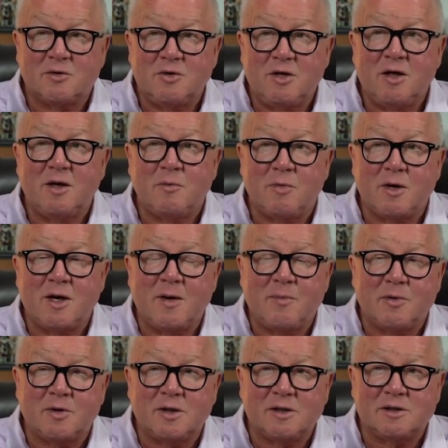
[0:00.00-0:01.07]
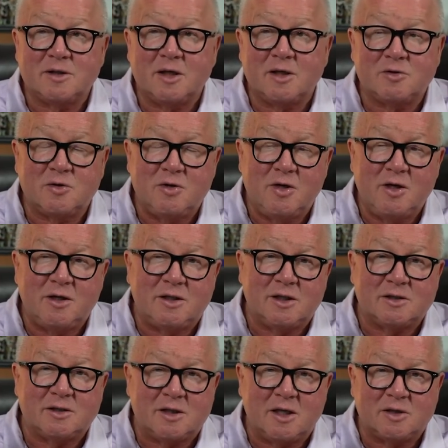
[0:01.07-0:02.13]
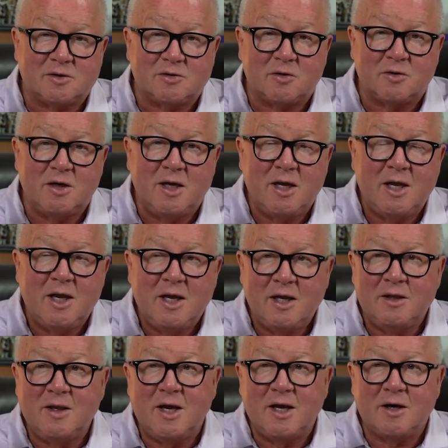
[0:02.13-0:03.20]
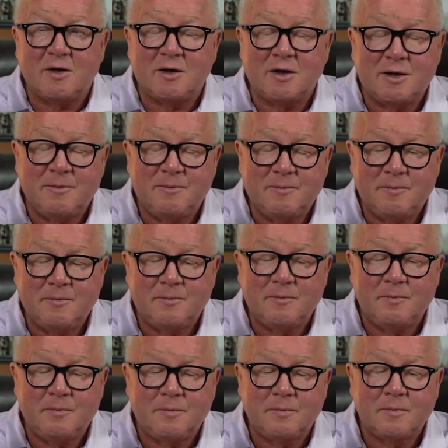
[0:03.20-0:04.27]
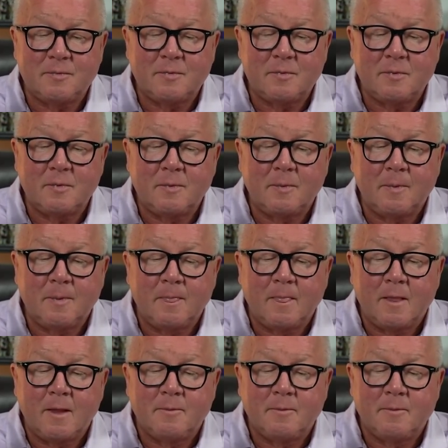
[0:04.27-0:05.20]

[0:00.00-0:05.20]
You need to bring up your testosterone. You need testosterone in that area. So how do you do that? What can you take?